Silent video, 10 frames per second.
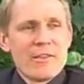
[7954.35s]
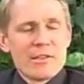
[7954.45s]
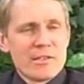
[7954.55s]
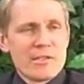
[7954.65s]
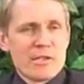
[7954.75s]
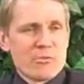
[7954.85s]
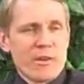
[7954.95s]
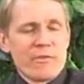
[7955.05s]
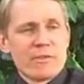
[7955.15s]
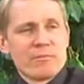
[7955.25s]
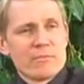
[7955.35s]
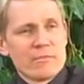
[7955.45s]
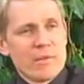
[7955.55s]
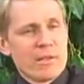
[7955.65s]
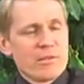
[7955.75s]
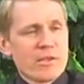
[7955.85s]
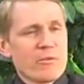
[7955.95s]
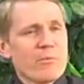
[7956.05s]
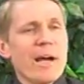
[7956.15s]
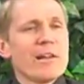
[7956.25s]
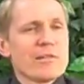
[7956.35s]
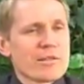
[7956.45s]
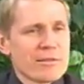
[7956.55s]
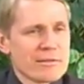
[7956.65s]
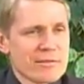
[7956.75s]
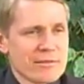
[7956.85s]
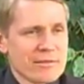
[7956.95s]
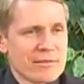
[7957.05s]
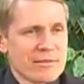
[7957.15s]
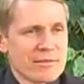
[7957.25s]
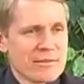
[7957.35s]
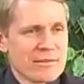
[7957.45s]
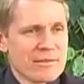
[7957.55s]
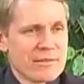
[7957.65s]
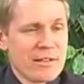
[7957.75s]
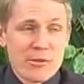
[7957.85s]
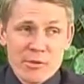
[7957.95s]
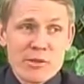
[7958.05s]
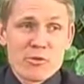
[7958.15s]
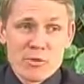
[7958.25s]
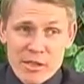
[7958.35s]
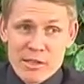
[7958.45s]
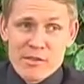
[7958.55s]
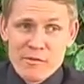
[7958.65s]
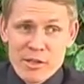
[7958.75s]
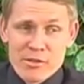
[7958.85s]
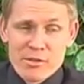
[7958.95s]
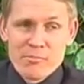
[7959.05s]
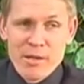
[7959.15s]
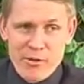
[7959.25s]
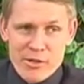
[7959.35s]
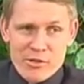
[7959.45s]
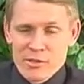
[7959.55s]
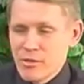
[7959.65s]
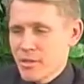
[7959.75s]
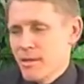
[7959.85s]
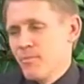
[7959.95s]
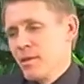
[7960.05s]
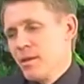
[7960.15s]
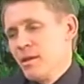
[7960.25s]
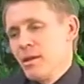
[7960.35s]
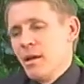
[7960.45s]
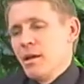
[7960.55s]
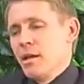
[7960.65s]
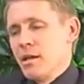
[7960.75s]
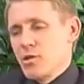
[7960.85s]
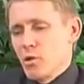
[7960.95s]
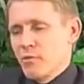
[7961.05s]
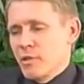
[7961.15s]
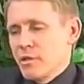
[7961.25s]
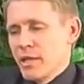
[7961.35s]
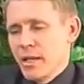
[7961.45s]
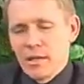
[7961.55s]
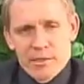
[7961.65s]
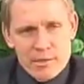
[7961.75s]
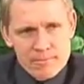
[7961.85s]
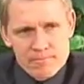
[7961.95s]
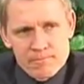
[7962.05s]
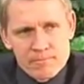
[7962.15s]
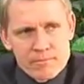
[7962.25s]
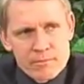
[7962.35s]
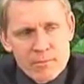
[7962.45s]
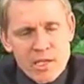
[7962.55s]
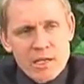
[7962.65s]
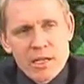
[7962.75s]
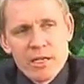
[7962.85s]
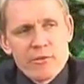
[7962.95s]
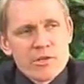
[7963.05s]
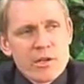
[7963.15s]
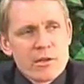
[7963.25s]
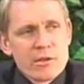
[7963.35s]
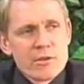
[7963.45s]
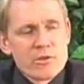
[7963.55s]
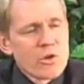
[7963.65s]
And this way for several miles. Literally trillions of fish perished, okay? In Dover, England, the cliffs are